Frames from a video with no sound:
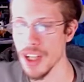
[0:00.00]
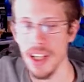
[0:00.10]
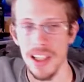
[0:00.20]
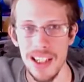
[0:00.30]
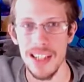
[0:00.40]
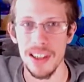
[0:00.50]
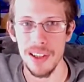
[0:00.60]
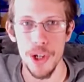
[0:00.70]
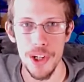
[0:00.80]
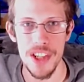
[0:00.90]
You get to
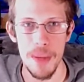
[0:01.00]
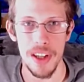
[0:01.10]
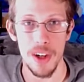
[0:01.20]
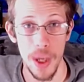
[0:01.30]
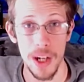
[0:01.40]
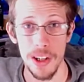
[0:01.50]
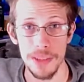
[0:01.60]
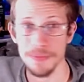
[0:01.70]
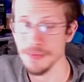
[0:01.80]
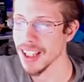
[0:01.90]
learn something quicker,
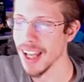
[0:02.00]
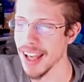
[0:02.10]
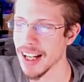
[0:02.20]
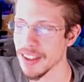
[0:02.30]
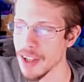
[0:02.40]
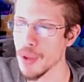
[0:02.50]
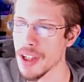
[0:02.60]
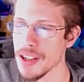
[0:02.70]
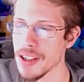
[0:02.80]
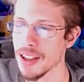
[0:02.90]
and I
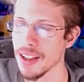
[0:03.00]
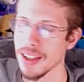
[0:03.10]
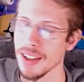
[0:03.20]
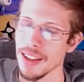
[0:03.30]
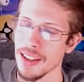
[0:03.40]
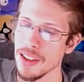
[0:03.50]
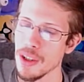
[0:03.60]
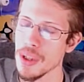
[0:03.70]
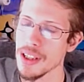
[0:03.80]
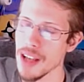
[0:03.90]
noticed you
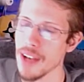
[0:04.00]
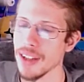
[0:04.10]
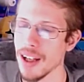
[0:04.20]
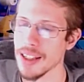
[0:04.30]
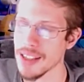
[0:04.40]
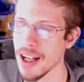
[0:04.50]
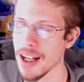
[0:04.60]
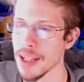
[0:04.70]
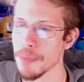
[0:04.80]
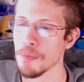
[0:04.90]
can save a lot of
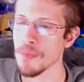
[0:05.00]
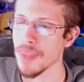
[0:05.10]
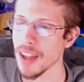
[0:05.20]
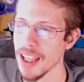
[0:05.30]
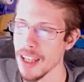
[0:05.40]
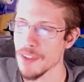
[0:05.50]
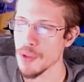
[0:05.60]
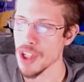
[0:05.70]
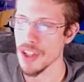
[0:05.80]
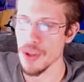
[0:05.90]
time if you
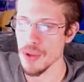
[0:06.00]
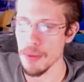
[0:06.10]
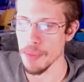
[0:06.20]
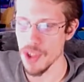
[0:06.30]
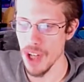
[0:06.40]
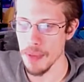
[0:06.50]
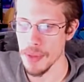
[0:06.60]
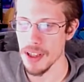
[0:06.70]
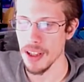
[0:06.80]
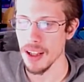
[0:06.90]
just do simple
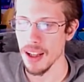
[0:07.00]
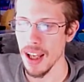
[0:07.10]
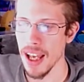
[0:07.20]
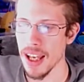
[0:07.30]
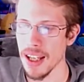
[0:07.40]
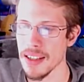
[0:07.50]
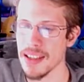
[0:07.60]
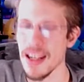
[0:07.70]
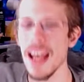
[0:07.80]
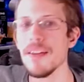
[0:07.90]
shapes and
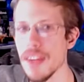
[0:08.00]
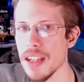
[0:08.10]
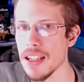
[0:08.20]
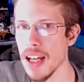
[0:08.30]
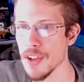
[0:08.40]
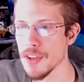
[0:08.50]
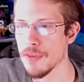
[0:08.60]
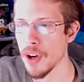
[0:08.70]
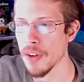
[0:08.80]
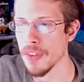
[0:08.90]
save the details
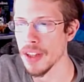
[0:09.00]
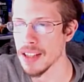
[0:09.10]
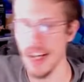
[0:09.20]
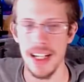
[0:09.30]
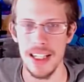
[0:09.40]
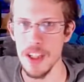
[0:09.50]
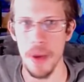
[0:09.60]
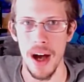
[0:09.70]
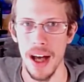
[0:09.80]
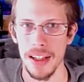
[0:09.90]
for the tiny
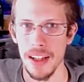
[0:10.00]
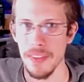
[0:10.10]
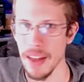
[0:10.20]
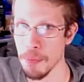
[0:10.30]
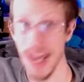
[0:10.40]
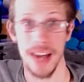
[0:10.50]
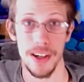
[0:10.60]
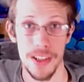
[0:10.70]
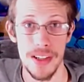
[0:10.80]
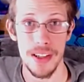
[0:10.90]
spot that
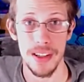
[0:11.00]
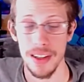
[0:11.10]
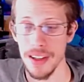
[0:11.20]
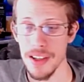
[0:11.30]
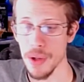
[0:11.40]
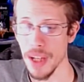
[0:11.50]
matters. So like